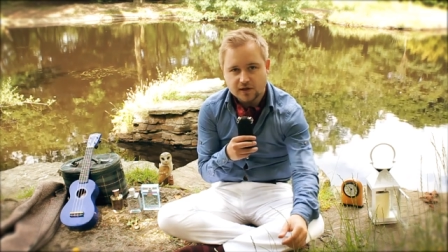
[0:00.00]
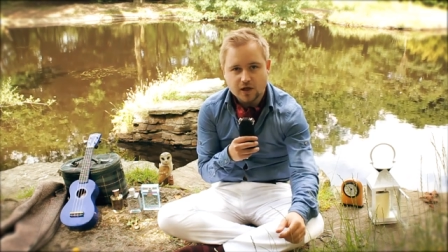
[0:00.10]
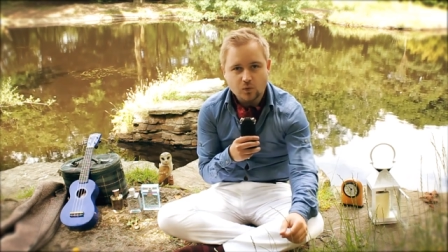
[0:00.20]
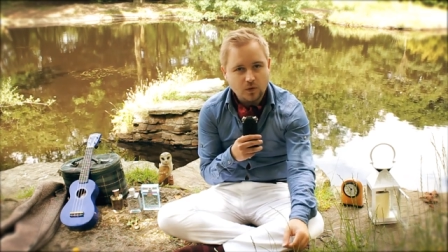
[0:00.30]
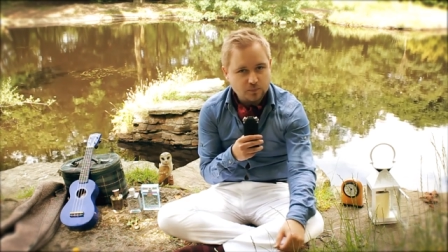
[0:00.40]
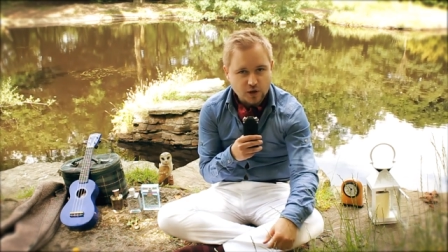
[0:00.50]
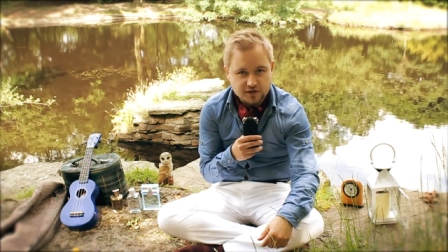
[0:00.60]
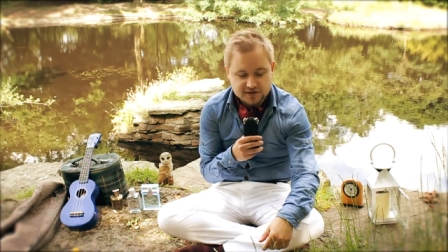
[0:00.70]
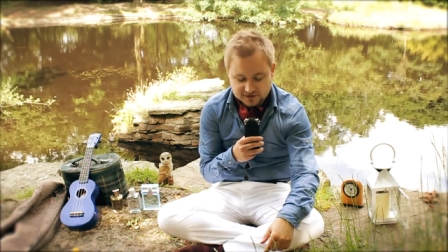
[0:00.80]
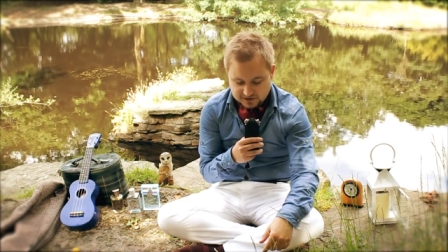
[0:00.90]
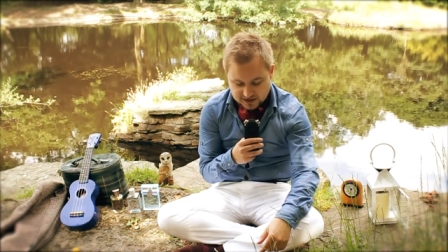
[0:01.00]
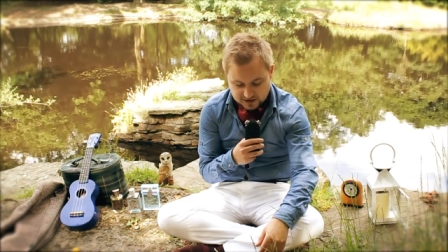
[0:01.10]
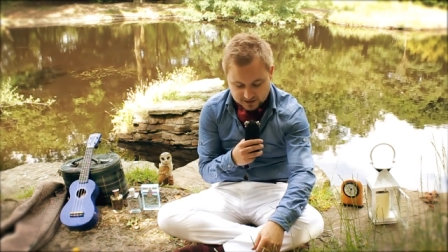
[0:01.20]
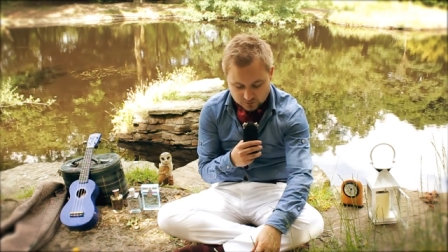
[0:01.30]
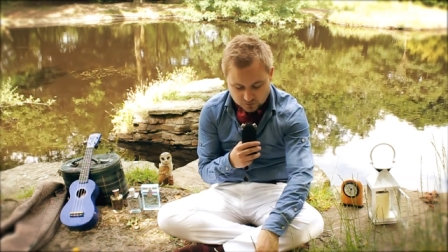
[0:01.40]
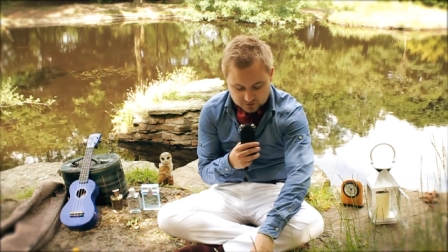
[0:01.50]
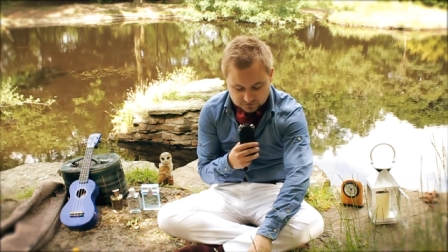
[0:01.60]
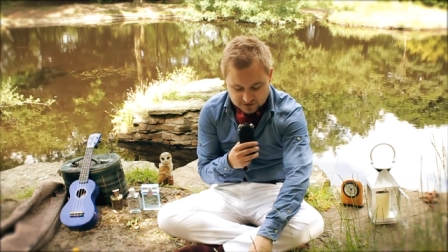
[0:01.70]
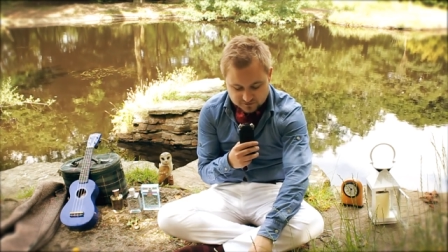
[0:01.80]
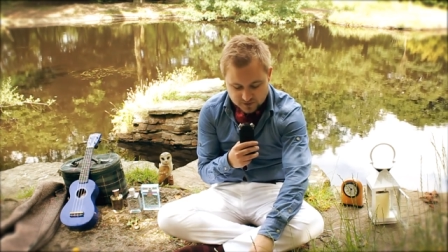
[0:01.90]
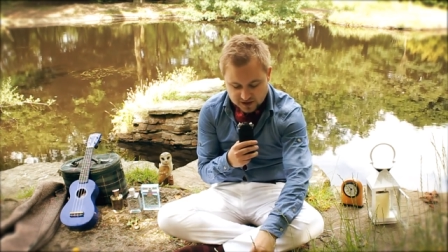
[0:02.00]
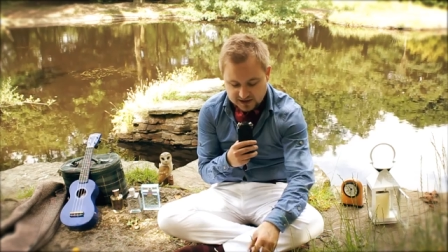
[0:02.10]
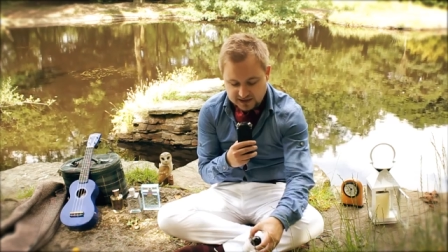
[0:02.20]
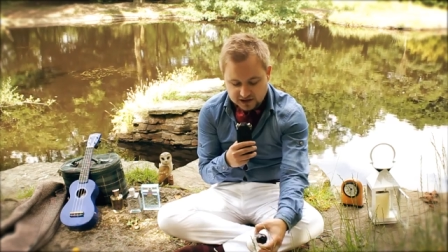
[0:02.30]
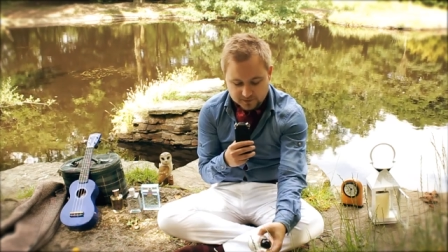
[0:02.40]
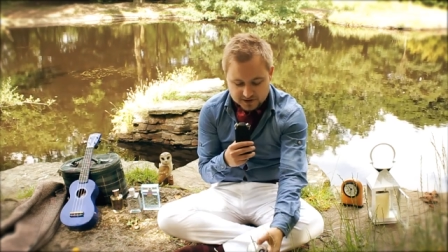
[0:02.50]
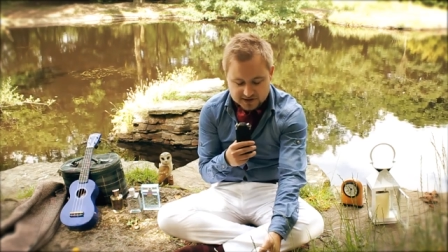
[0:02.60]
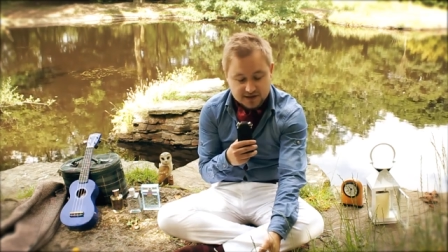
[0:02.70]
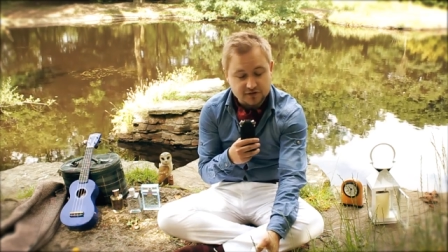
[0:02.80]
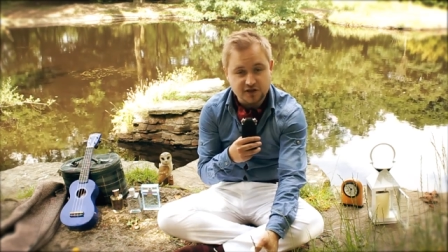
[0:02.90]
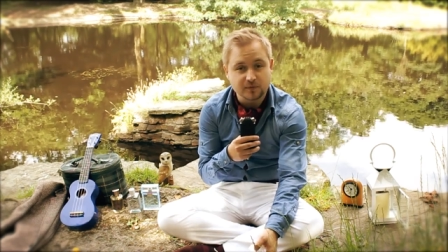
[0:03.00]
I know one person, uh, one friend of mine in the community who's going